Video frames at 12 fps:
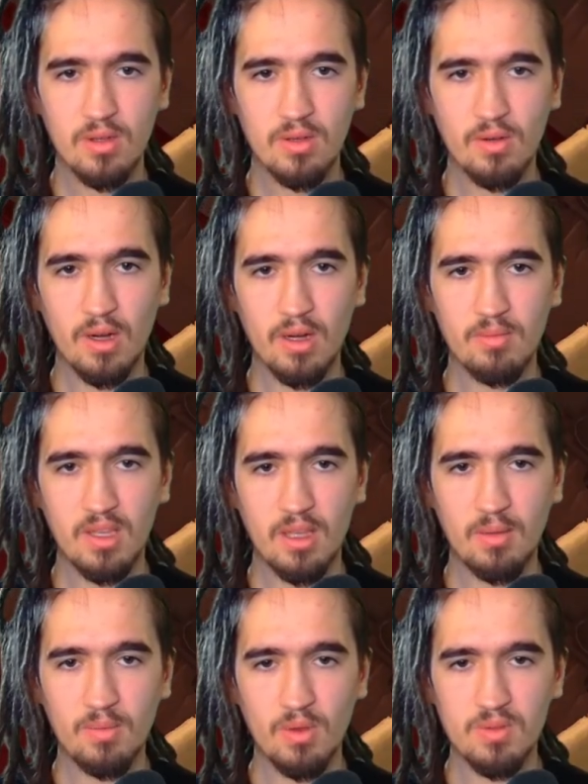Alright, let me
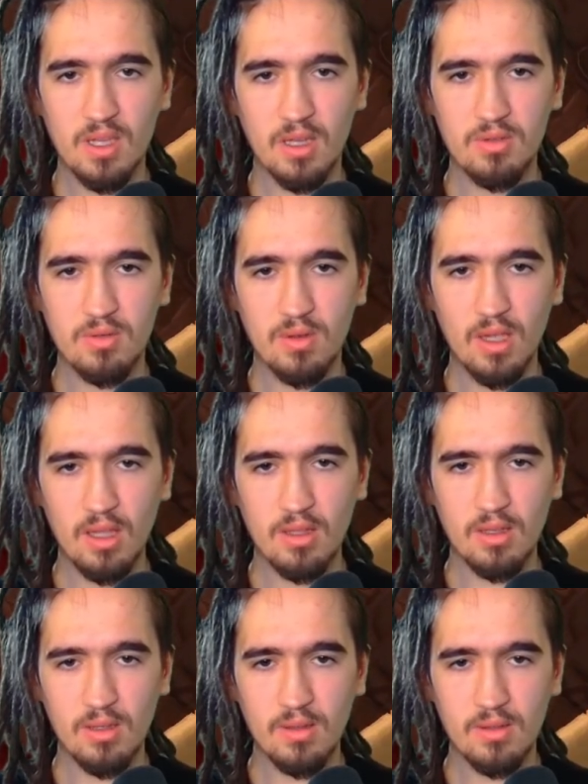keep those guys
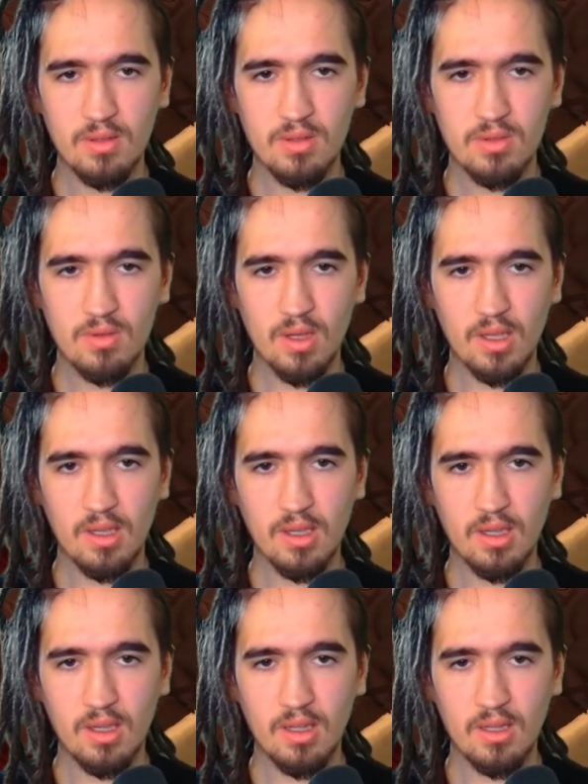together so I can
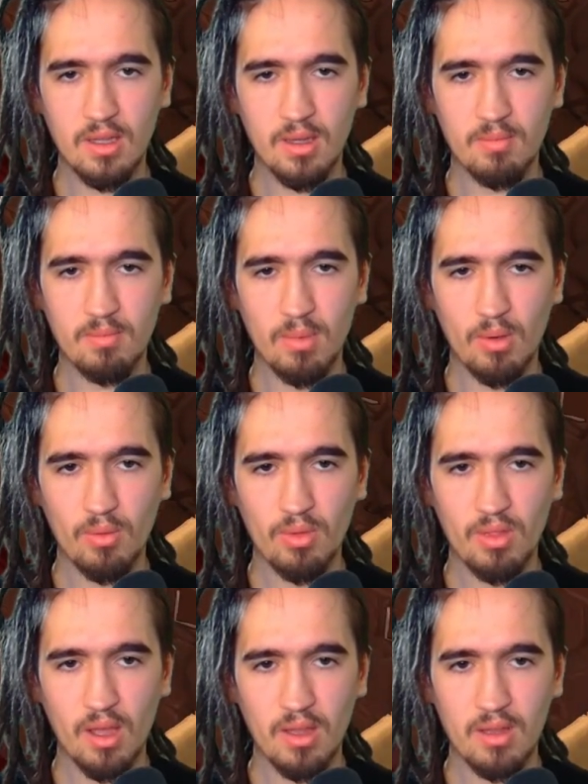kill them both
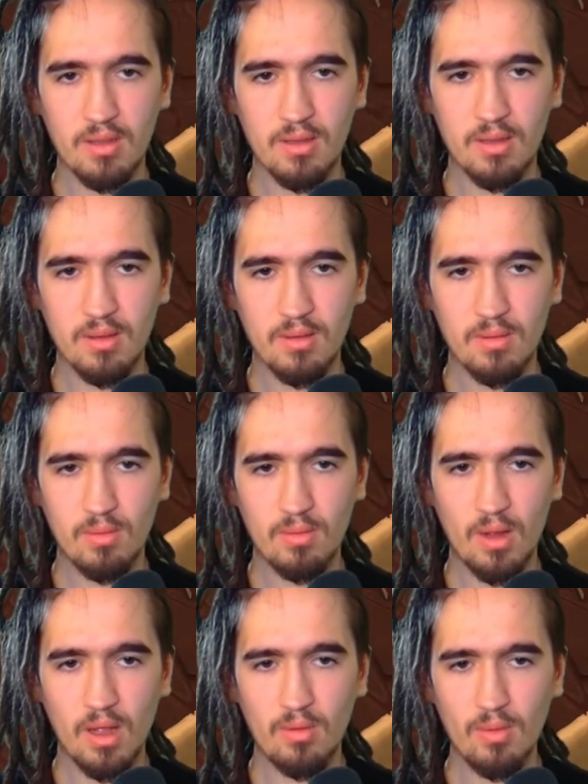
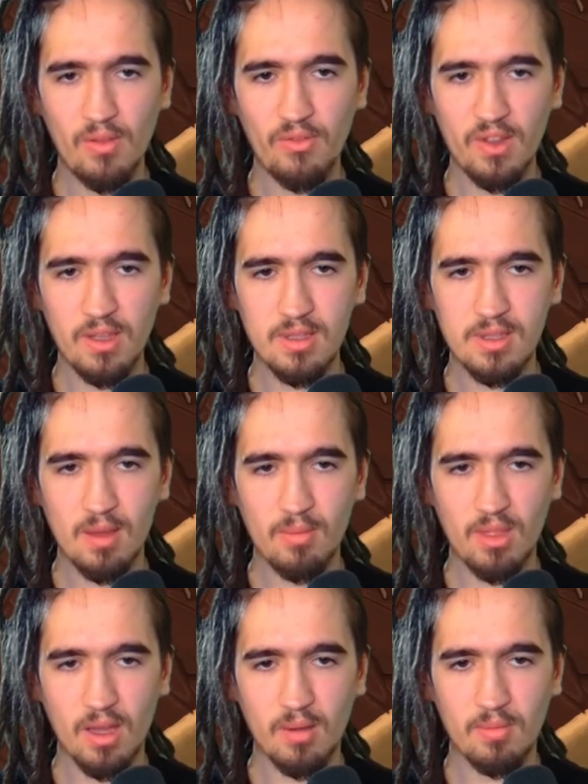at roughly the same
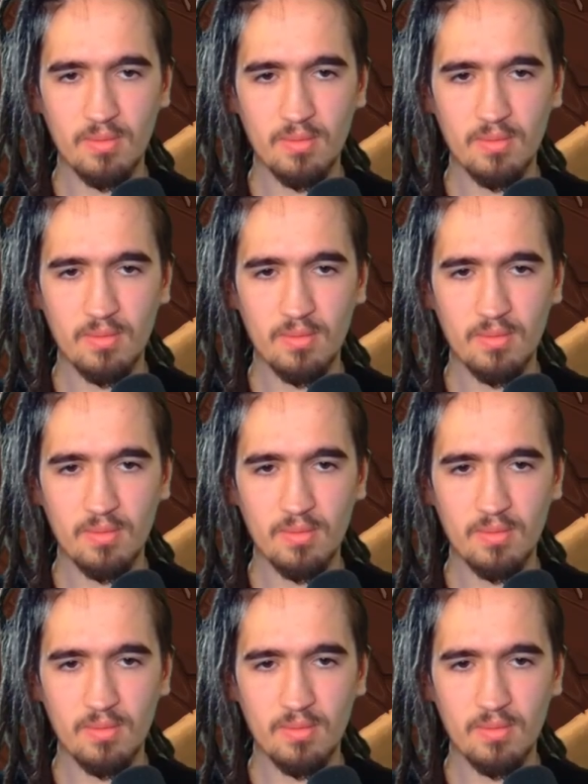time.